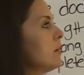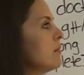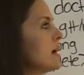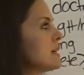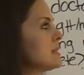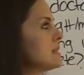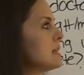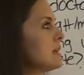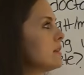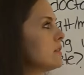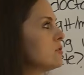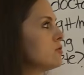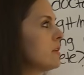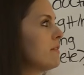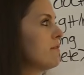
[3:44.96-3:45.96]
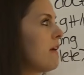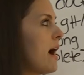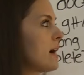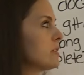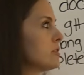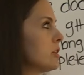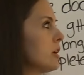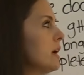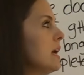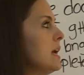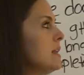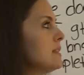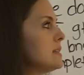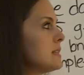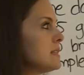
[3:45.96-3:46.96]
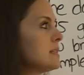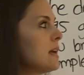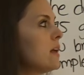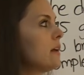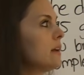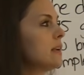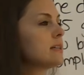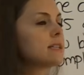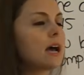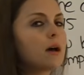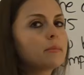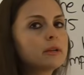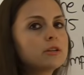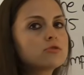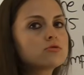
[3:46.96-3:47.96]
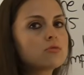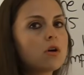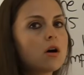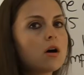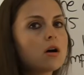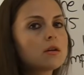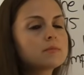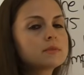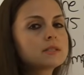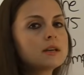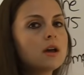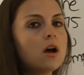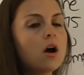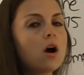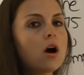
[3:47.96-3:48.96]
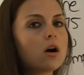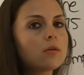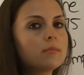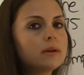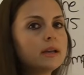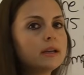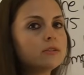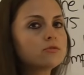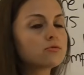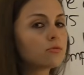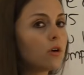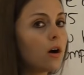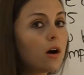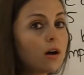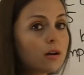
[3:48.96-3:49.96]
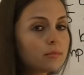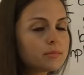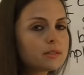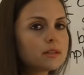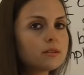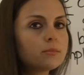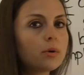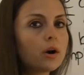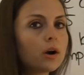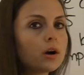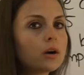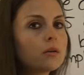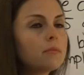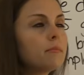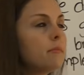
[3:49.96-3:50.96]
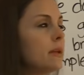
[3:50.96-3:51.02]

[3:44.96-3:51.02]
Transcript: interested in the drip factor. This is telling us how many drops are being dropped per